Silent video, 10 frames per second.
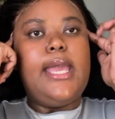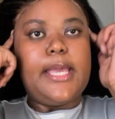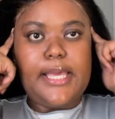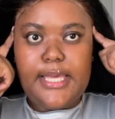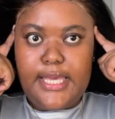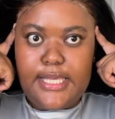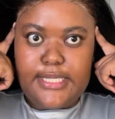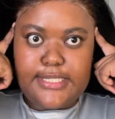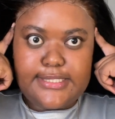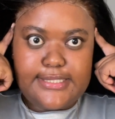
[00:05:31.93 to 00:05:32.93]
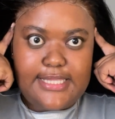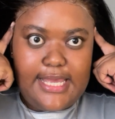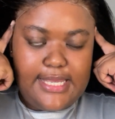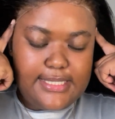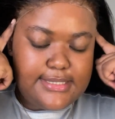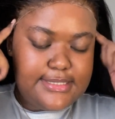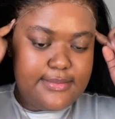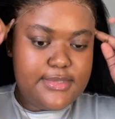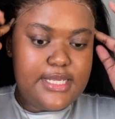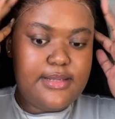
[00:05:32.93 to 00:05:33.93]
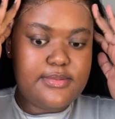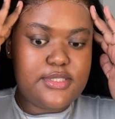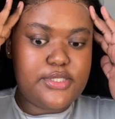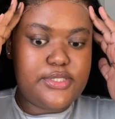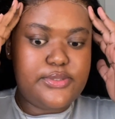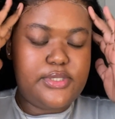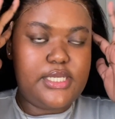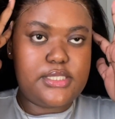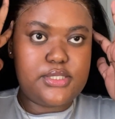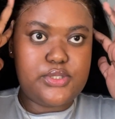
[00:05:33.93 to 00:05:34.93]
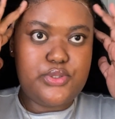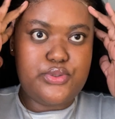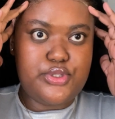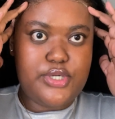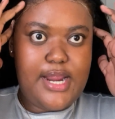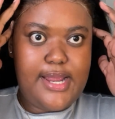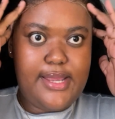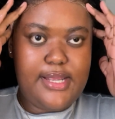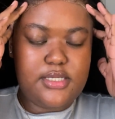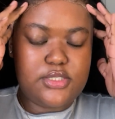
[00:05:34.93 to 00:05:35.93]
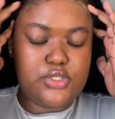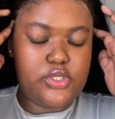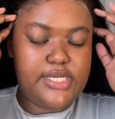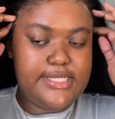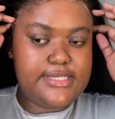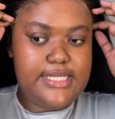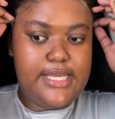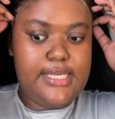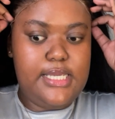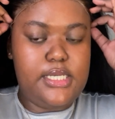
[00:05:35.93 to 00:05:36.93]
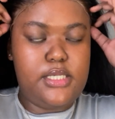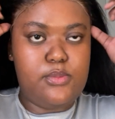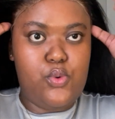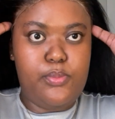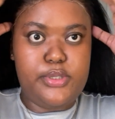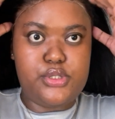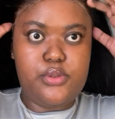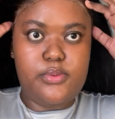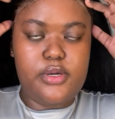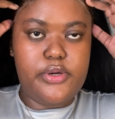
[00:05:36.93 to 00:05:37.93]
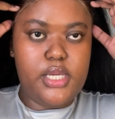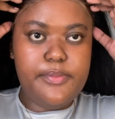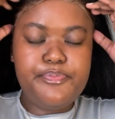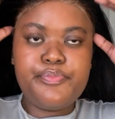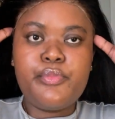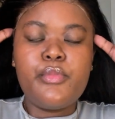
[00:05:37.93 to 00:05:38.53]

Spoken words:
is that sometimes the glue gets too dry and it's not as tacky anymore, but don't worry,